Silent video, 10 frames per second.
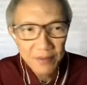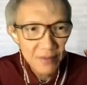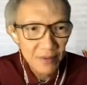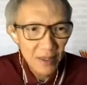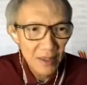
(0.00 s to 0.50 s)

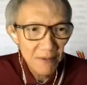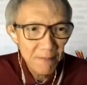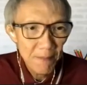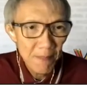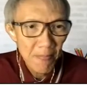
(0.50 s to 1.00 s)
Okay,
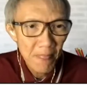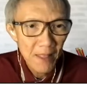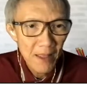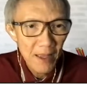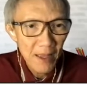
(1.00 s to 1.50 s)

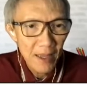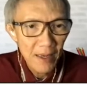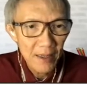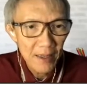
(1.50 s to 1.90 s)
and